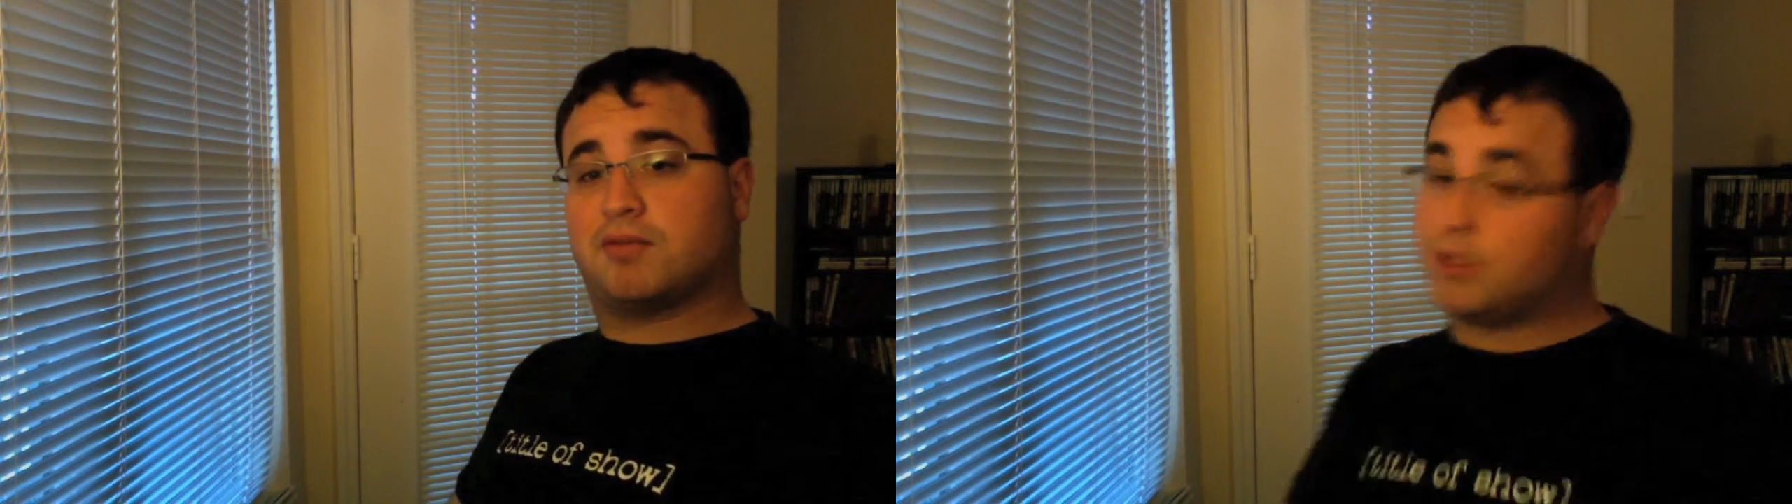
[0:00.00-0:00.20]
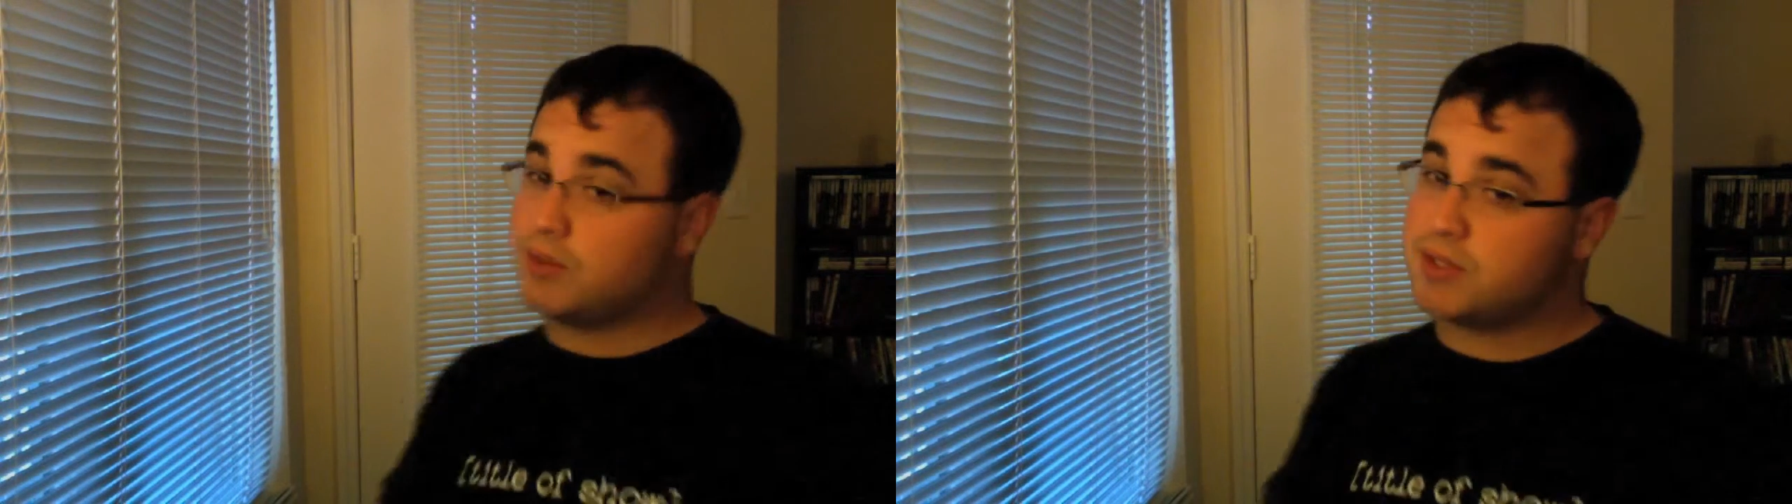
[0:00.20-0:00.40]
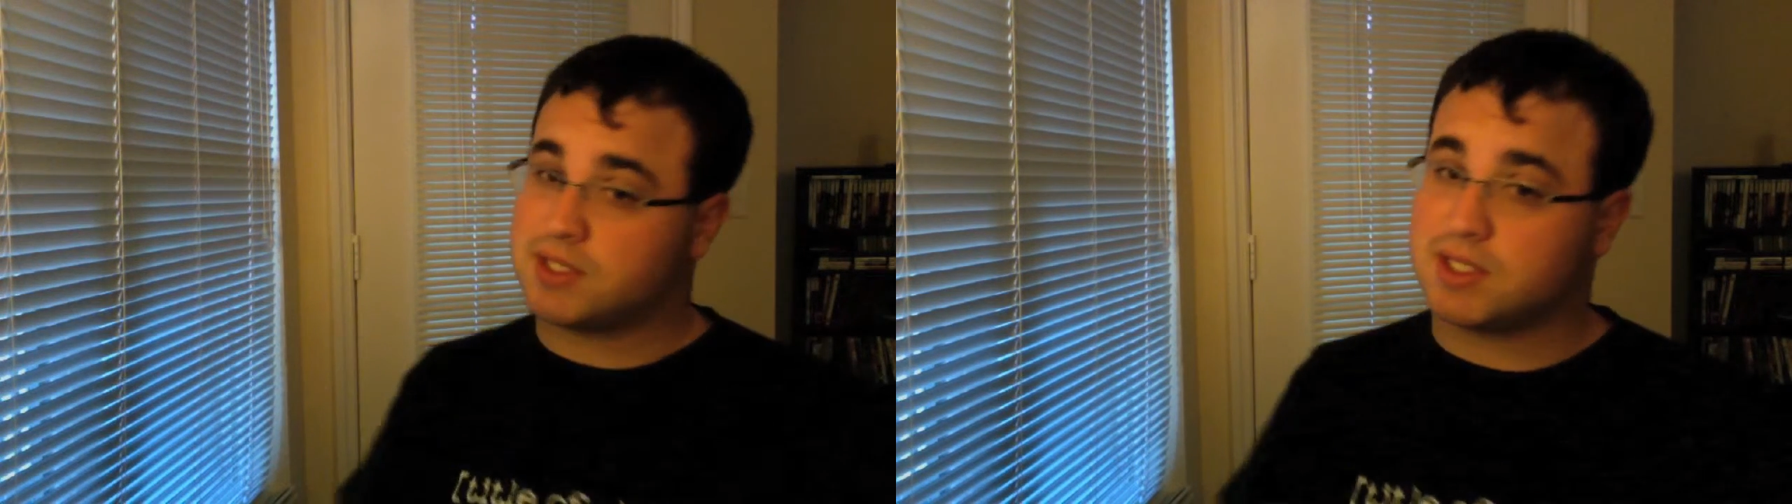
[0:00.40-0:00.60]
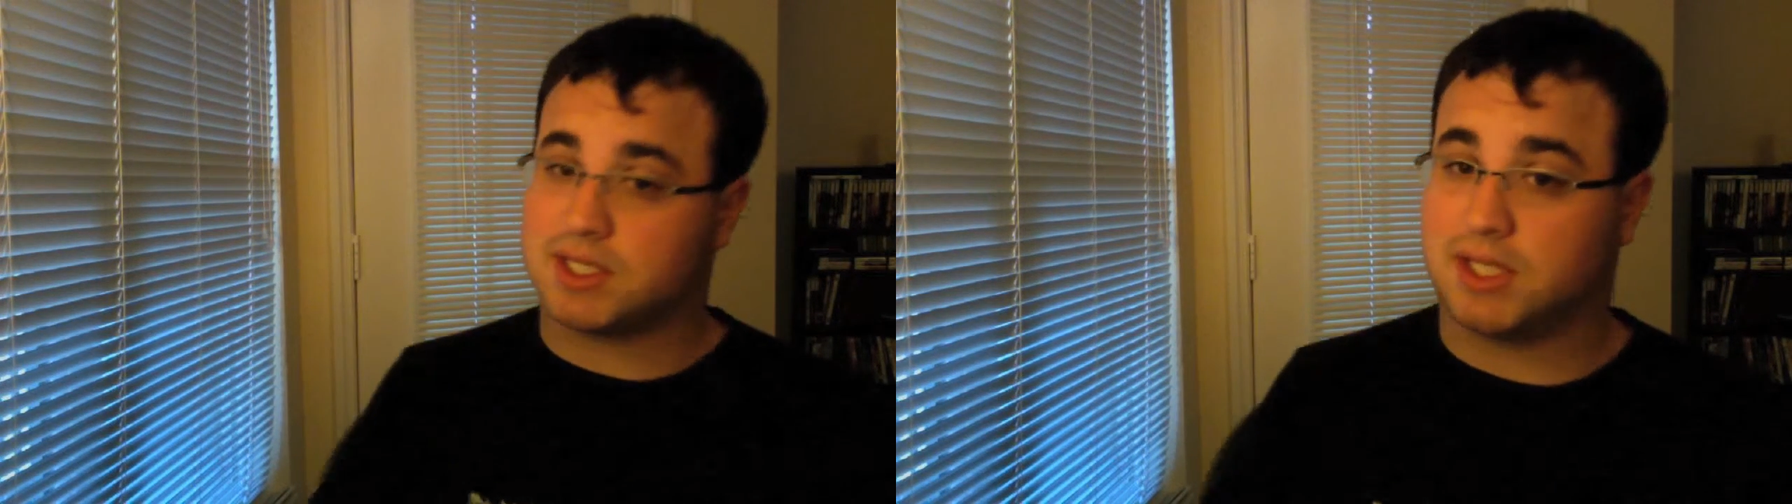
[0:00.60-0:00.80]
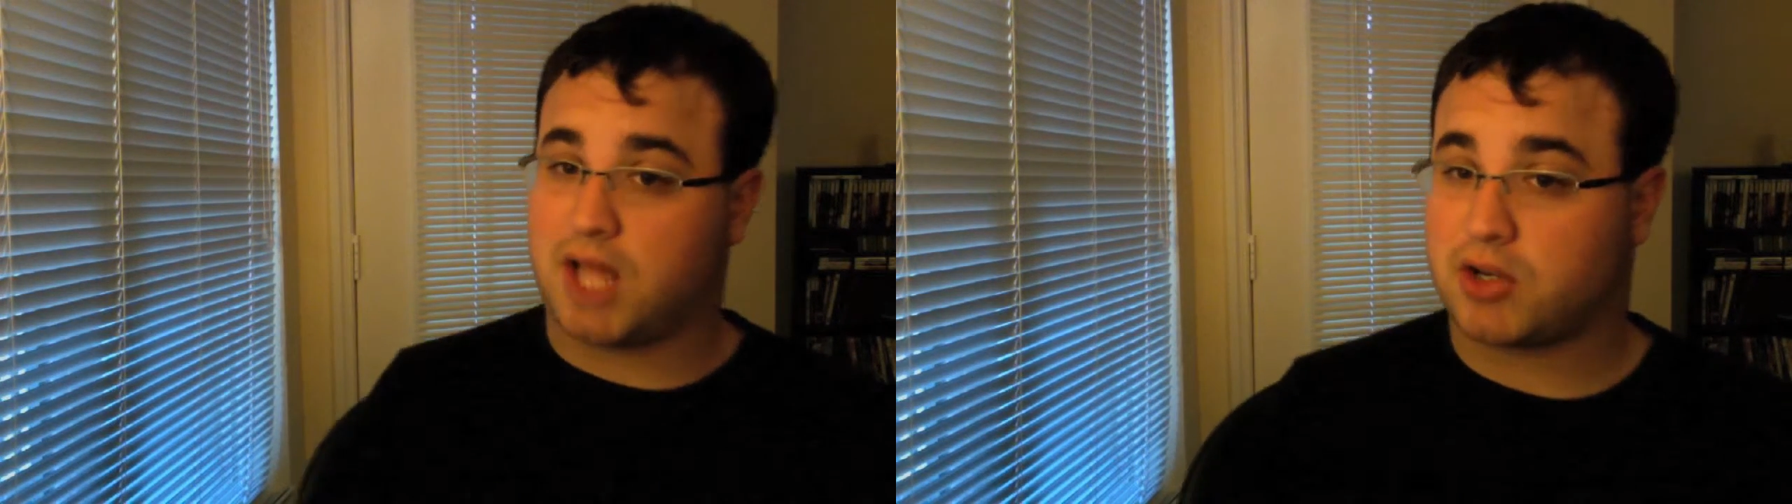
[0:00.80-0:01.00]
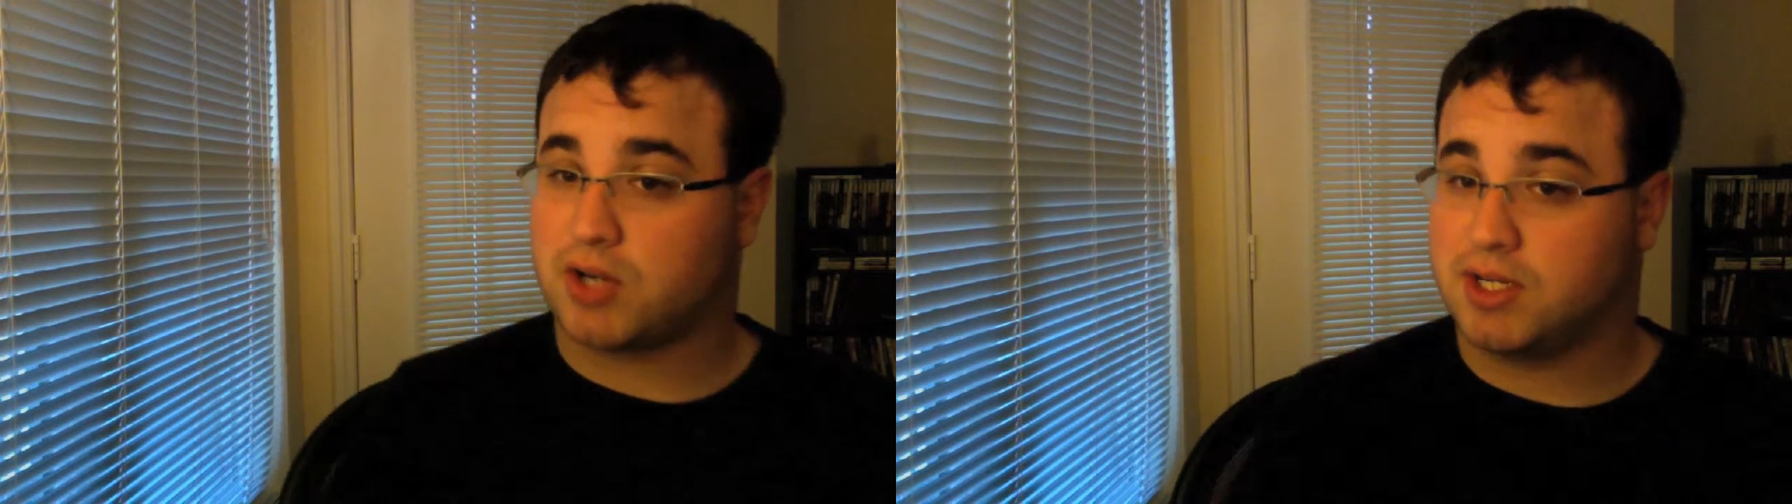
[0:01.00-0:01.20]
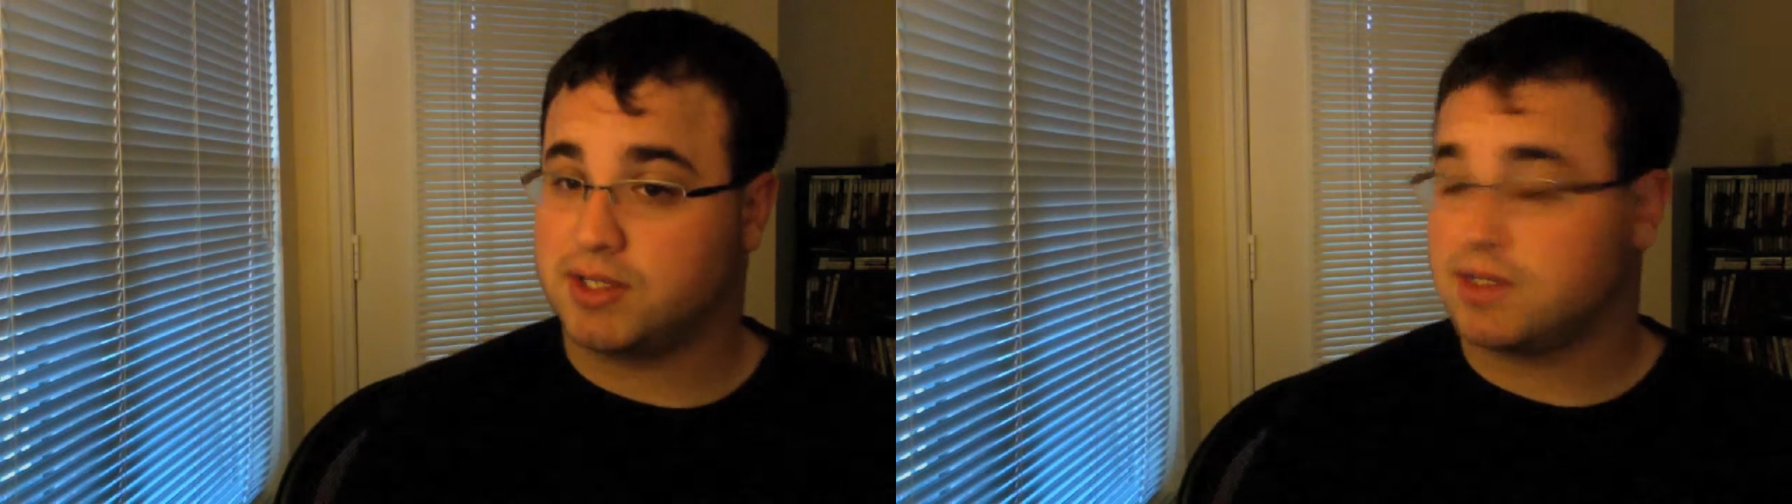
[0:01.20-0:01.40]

It loses its electrons.